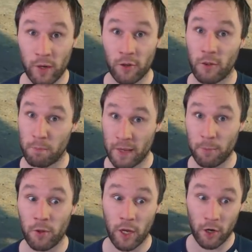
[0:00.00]
but we are the
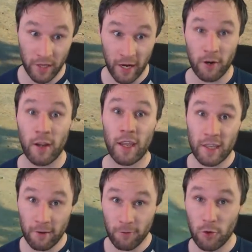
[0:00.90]
people that are there
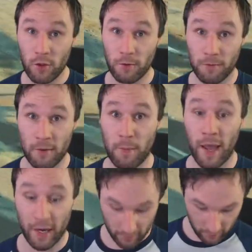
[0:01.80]
giving you the
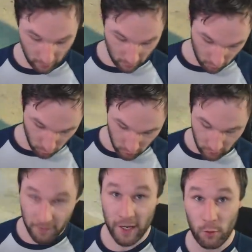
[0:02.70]
feedback,
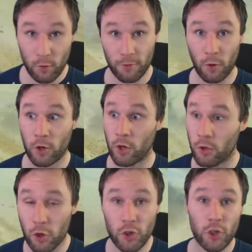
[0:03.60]
doing the videos for you.
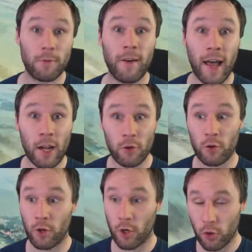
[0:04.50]
You should
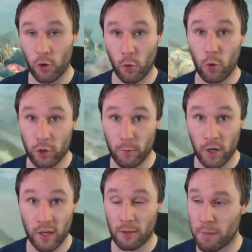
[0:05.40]
value your core
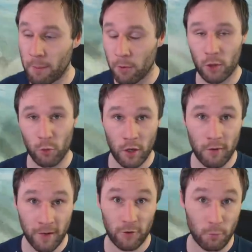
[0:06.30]
community, the people that
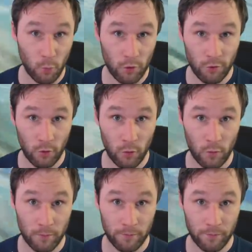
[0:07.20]
run events more
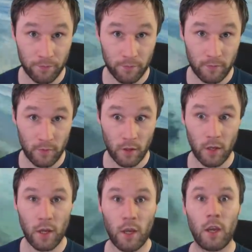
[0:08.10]
so.
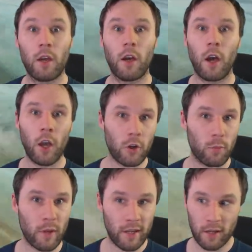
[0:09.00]
How
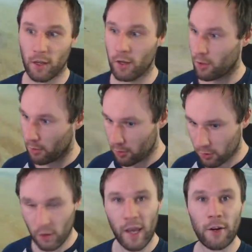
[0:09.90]
could we
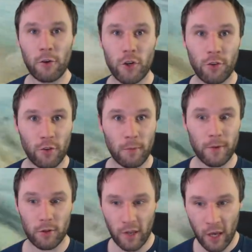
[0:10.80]
introduce
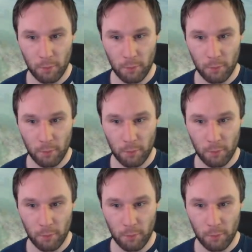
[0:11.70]
something to